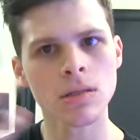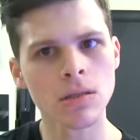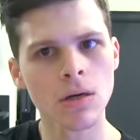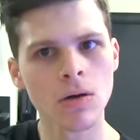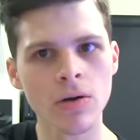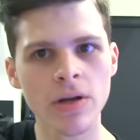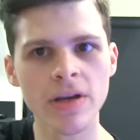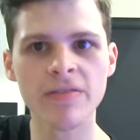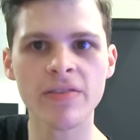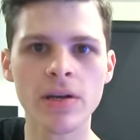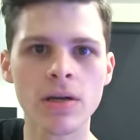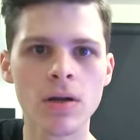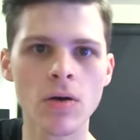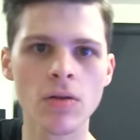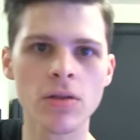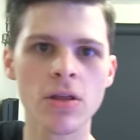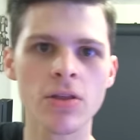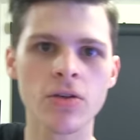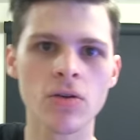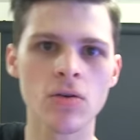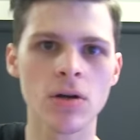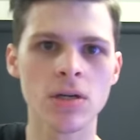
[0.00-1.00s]
they don't even know
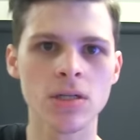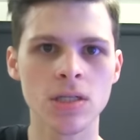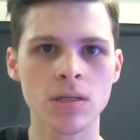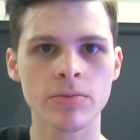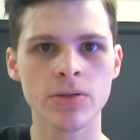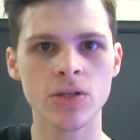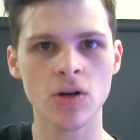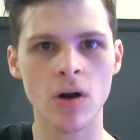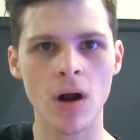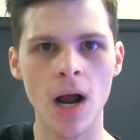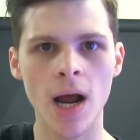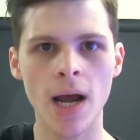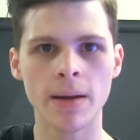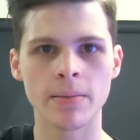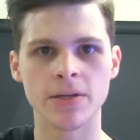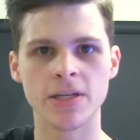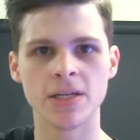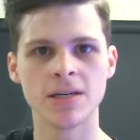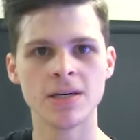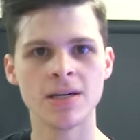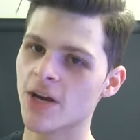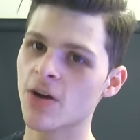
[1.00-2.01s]
that they're
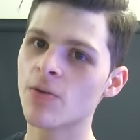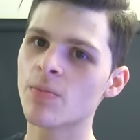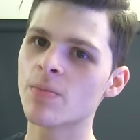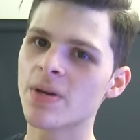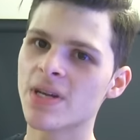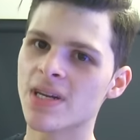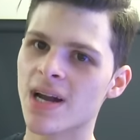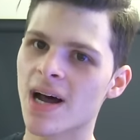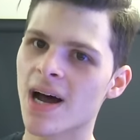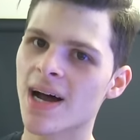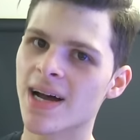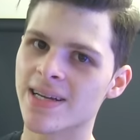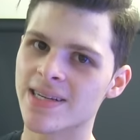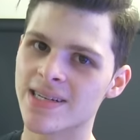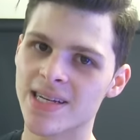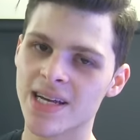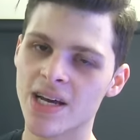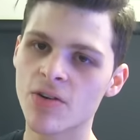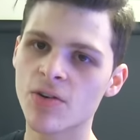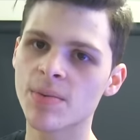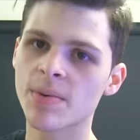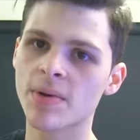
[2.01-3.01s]
unsubscribed? It'd be
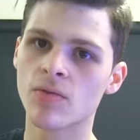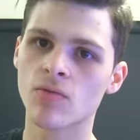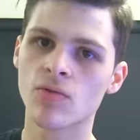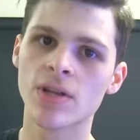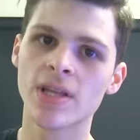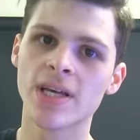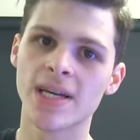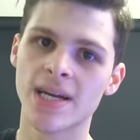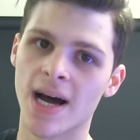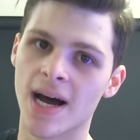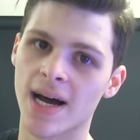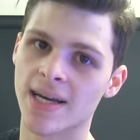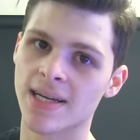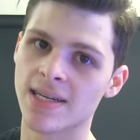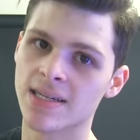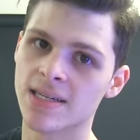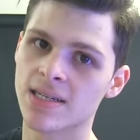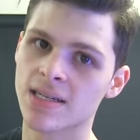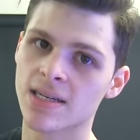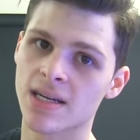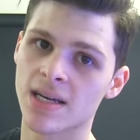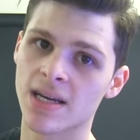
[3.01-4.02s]
nice. It would be really
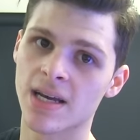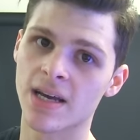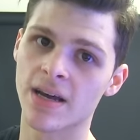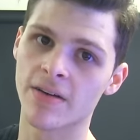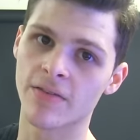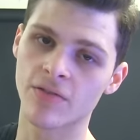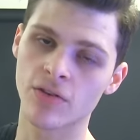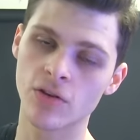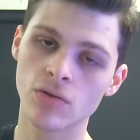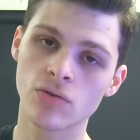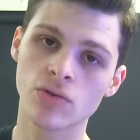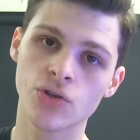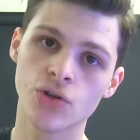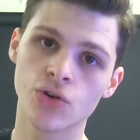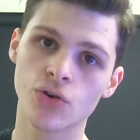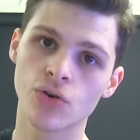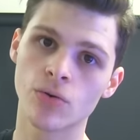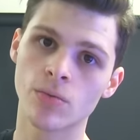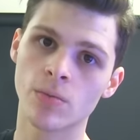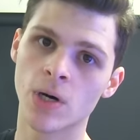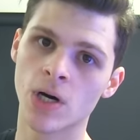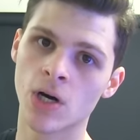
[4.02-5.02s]
nice if
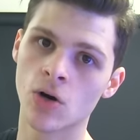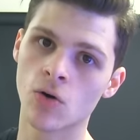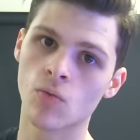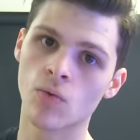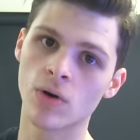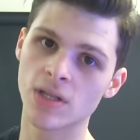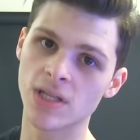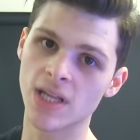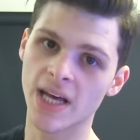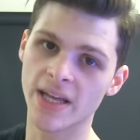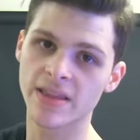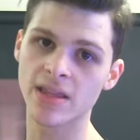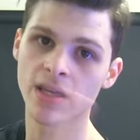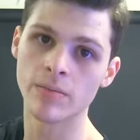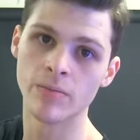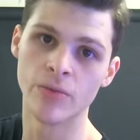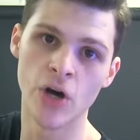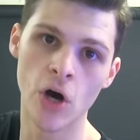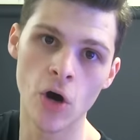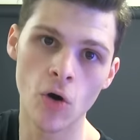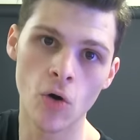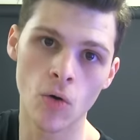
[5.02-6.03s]
YouTube would let
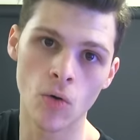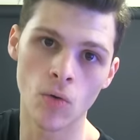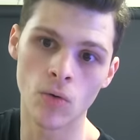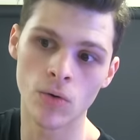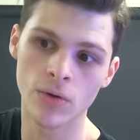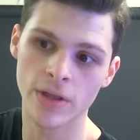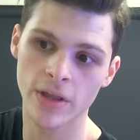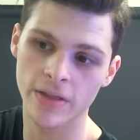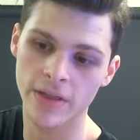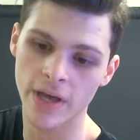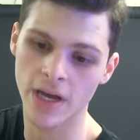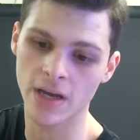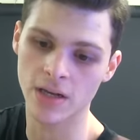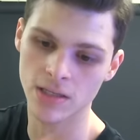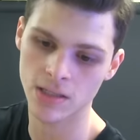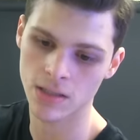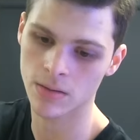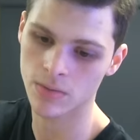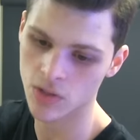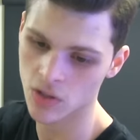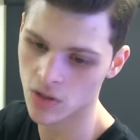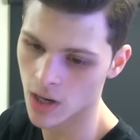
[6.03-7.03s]
them know that they
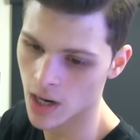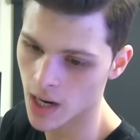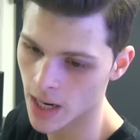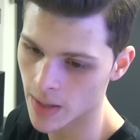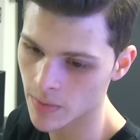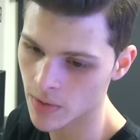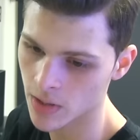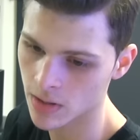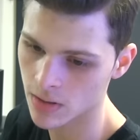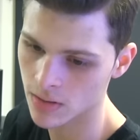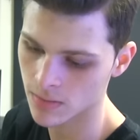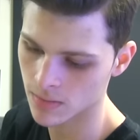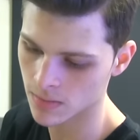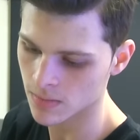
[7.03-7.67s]
unsubscribed.